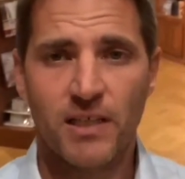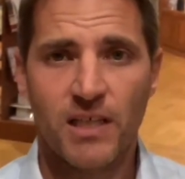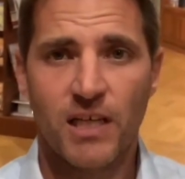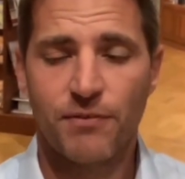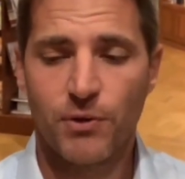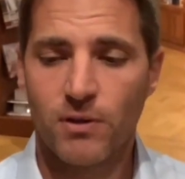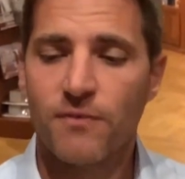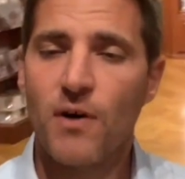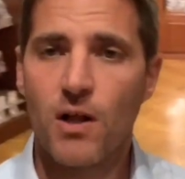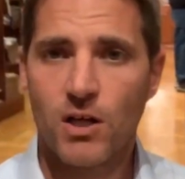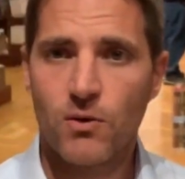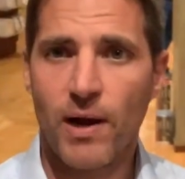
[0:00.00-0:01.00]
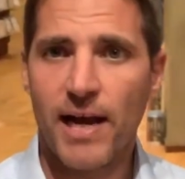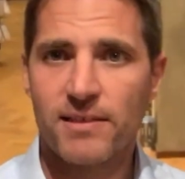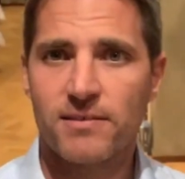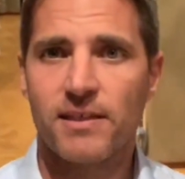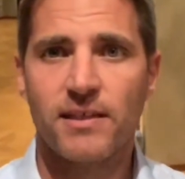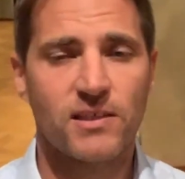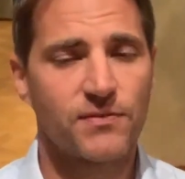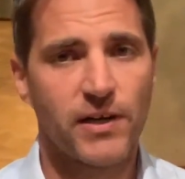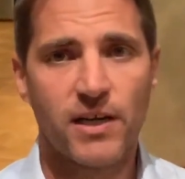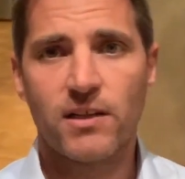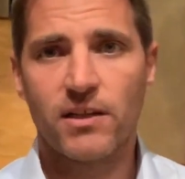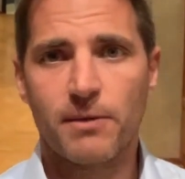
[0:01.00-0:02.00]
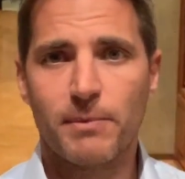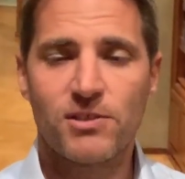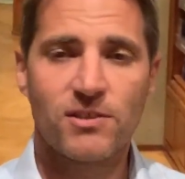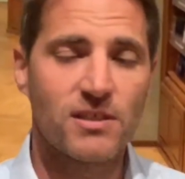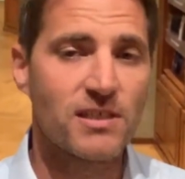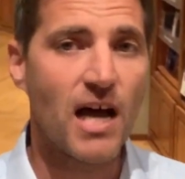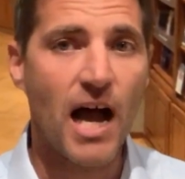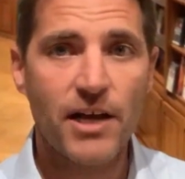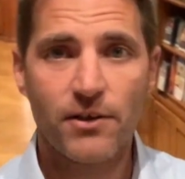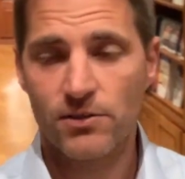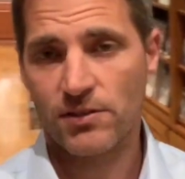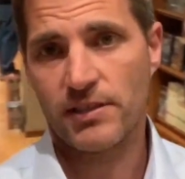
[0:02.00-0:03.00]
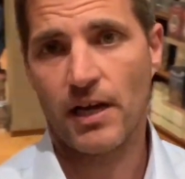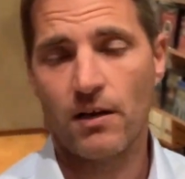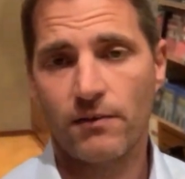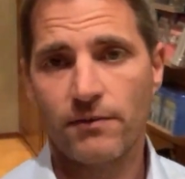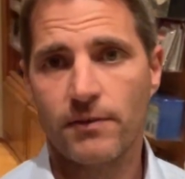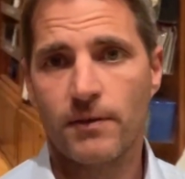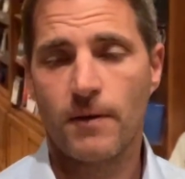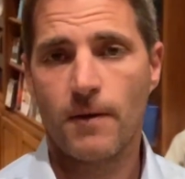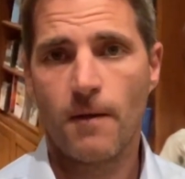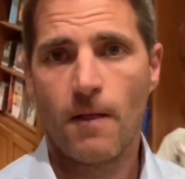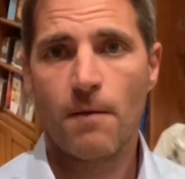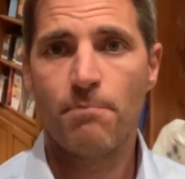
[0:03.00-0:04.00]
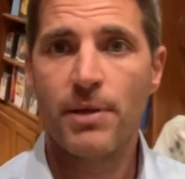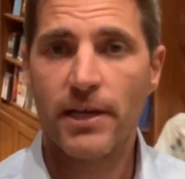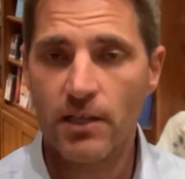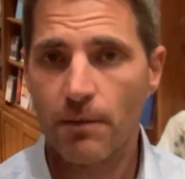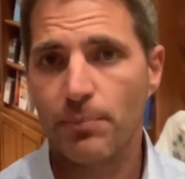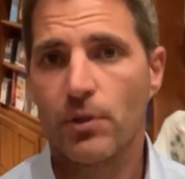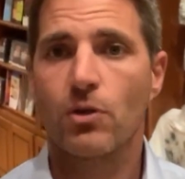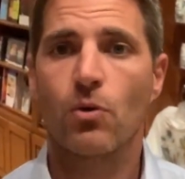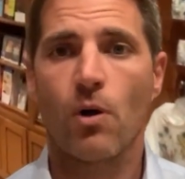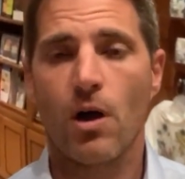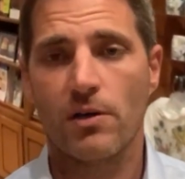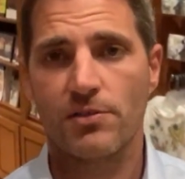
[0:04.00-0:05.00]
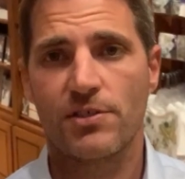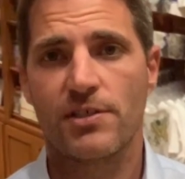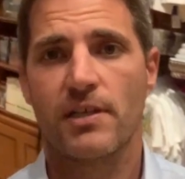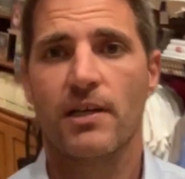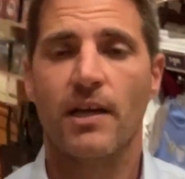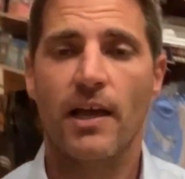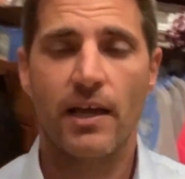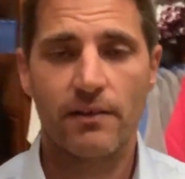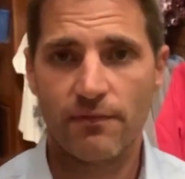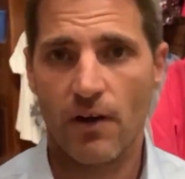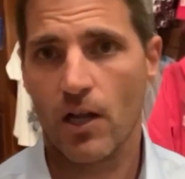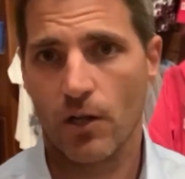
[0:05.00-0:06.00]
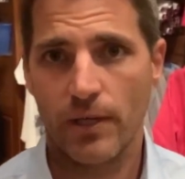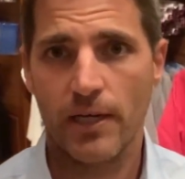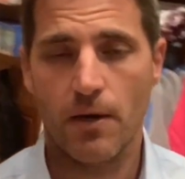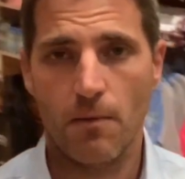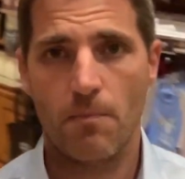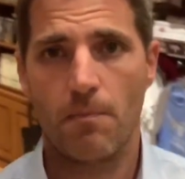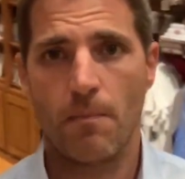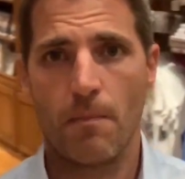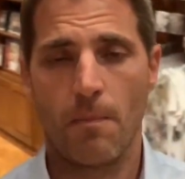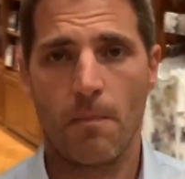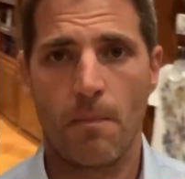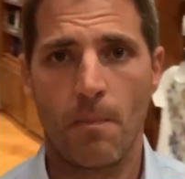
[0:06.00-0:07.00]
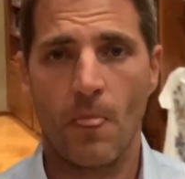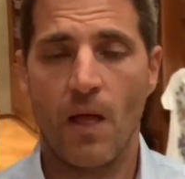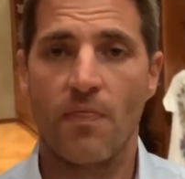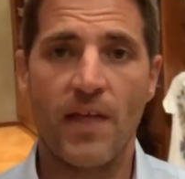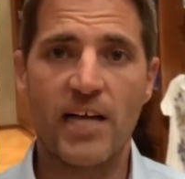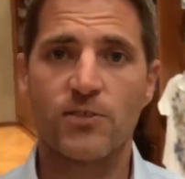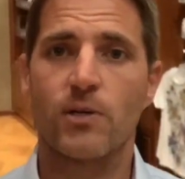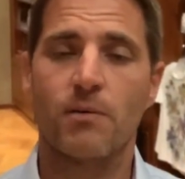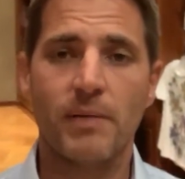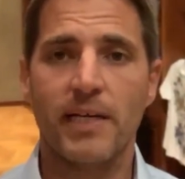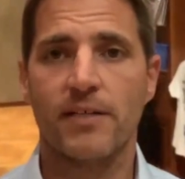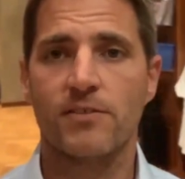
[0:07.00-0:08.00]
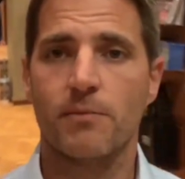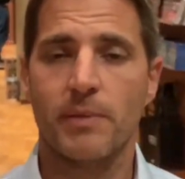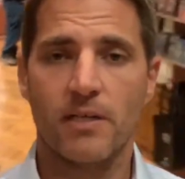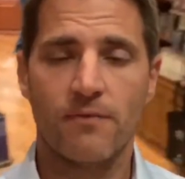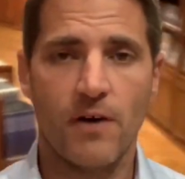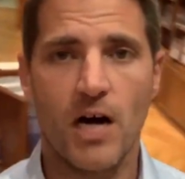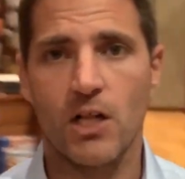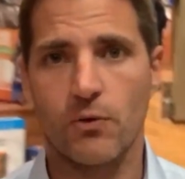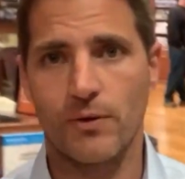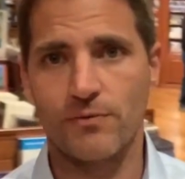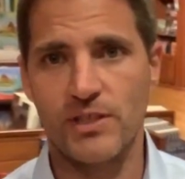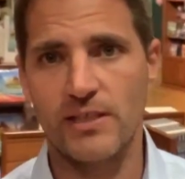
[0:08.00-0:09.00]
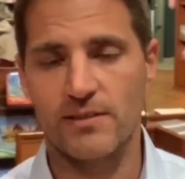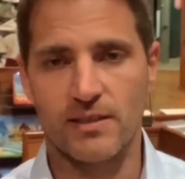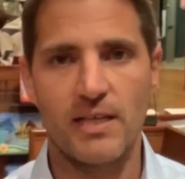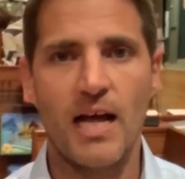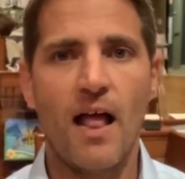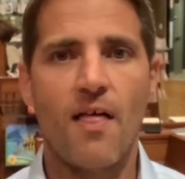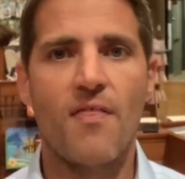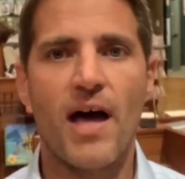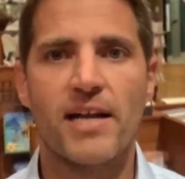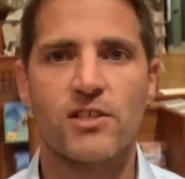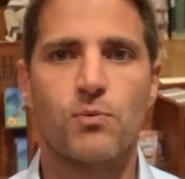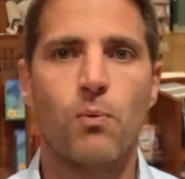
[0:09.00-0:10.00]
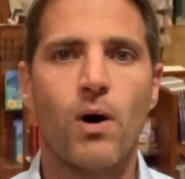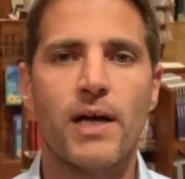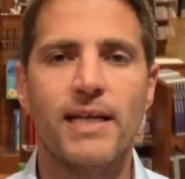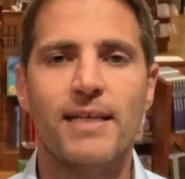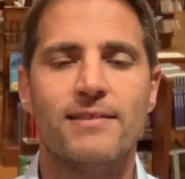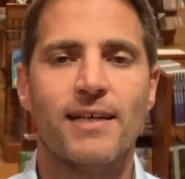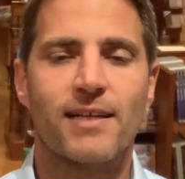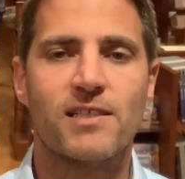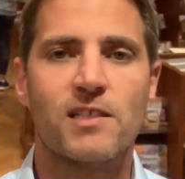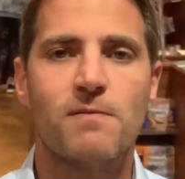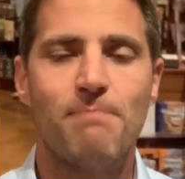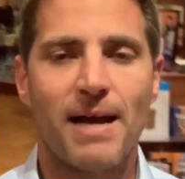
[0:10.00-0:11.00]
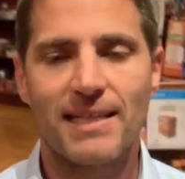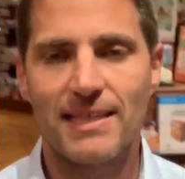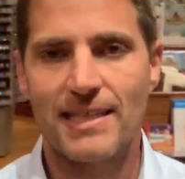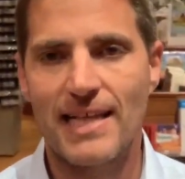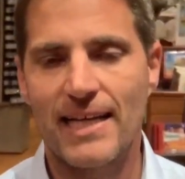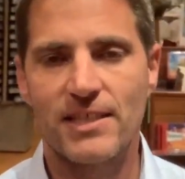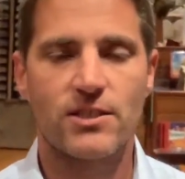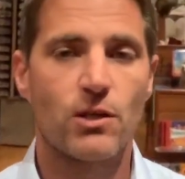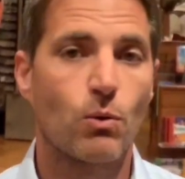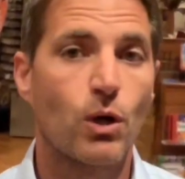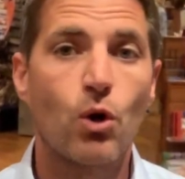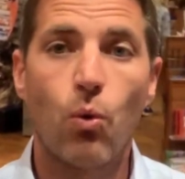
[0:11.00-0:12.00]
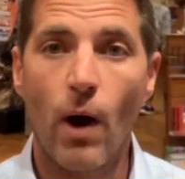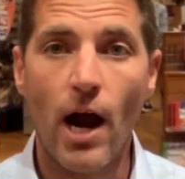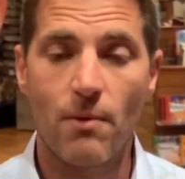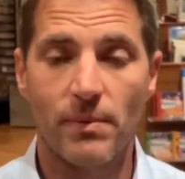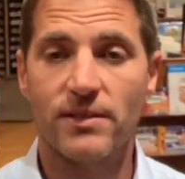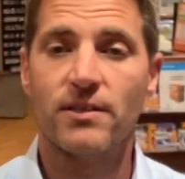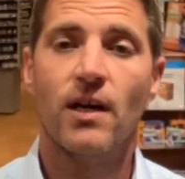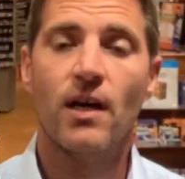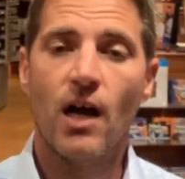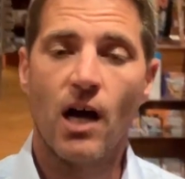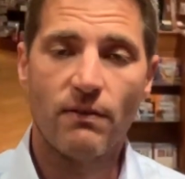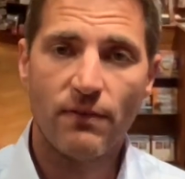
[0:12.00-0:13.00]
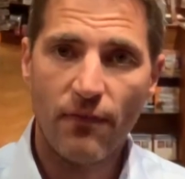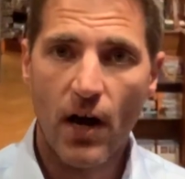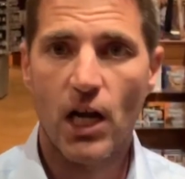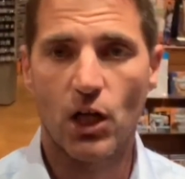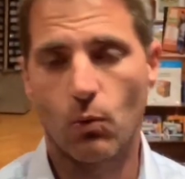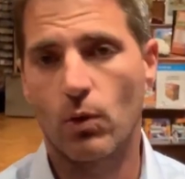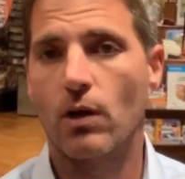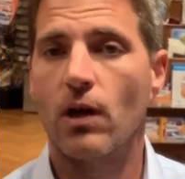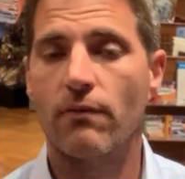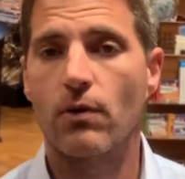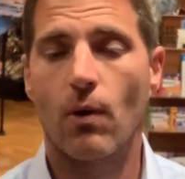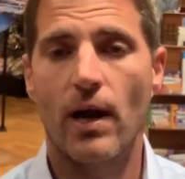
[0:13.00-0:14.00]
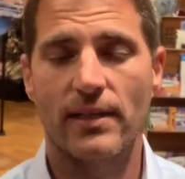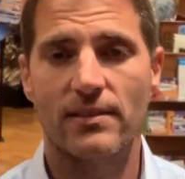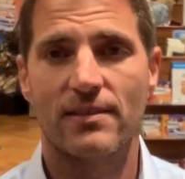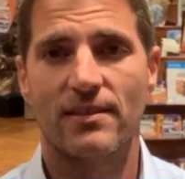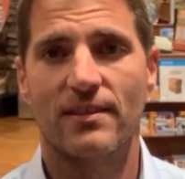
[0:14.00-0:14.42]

If you're going to follow Christ, he's very clear you must deny yourself, pick up your cross, and follow him. That's what it means to be a follower of Jesus. That is what is expected. That is the requirement of a follower of Christ.